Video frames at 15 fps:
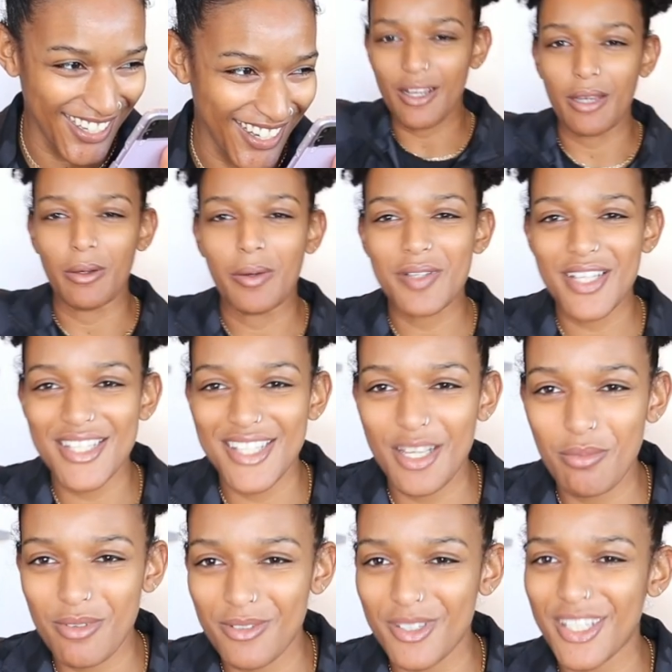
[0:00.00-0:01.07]
Hey, what was I
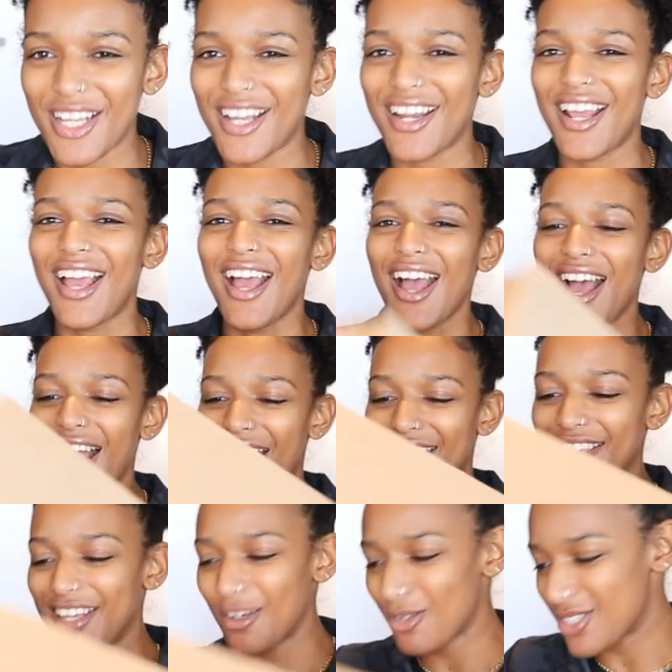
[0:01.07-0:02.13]
saying before that? I
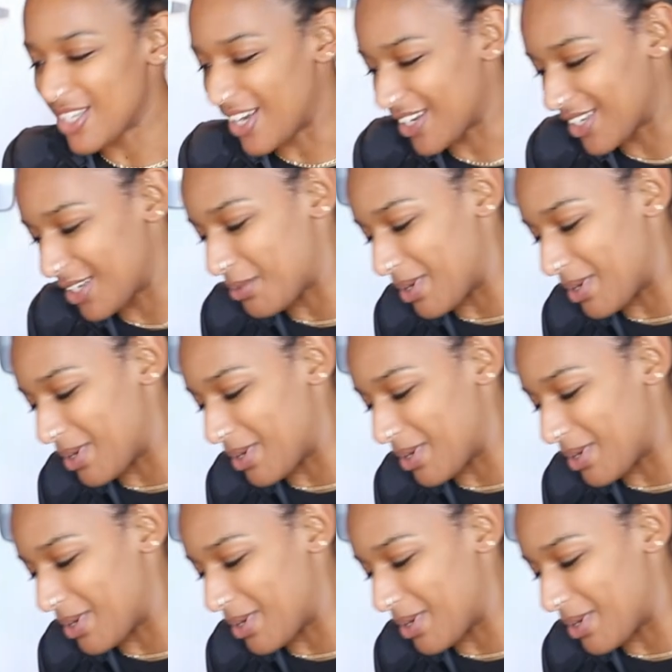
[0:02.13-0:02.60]
think I was talking